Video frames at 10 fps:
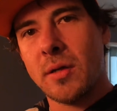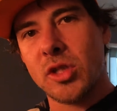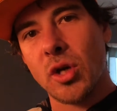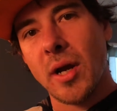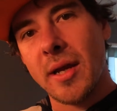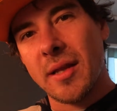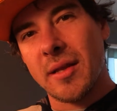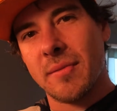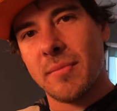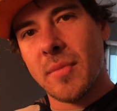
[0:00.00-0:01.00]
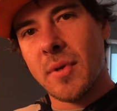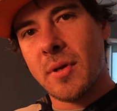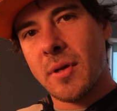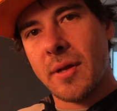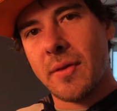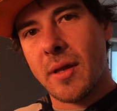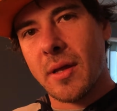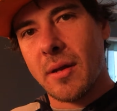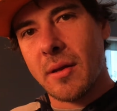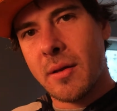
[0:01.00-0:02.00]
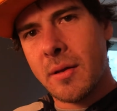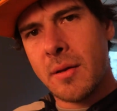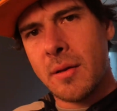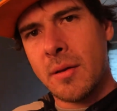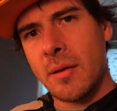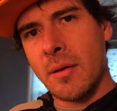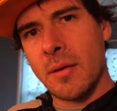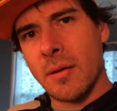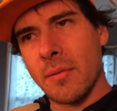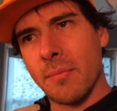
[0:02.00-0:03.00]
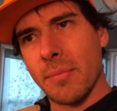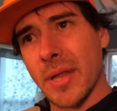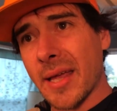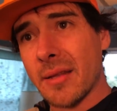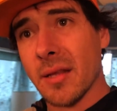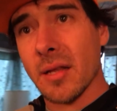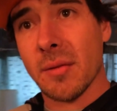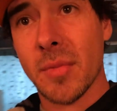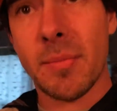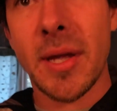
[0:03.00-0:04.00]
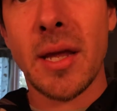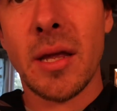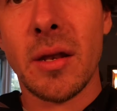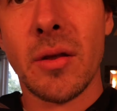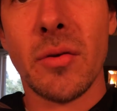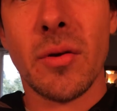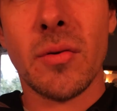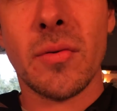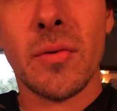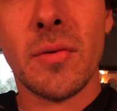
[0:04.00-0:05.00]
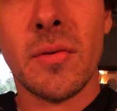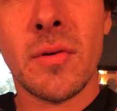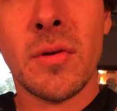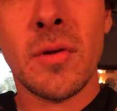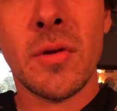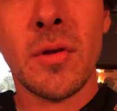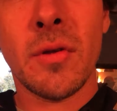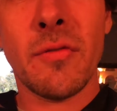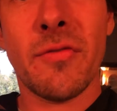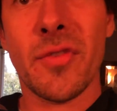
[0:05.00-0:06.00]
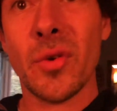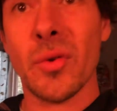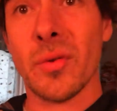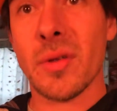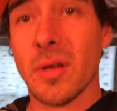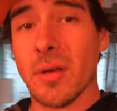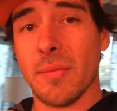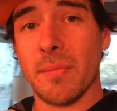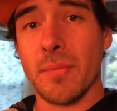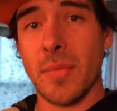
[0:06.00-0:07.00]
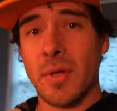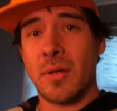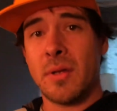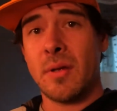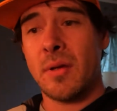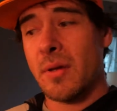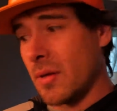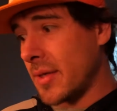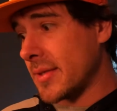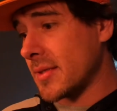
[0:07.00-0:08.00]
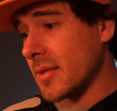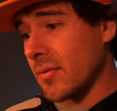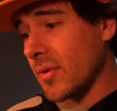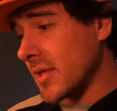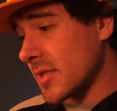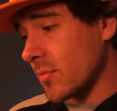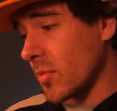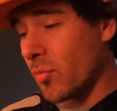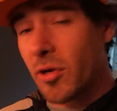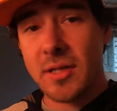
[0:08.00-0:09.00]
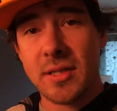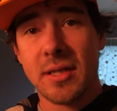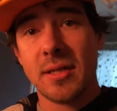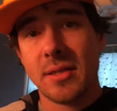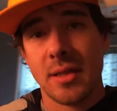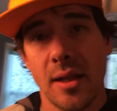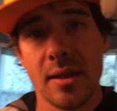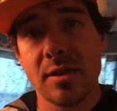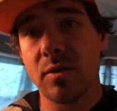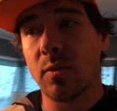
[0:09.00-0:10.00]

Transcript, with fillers: drying them, and then planting them and making your own food. Um, it's a really simple process, and that's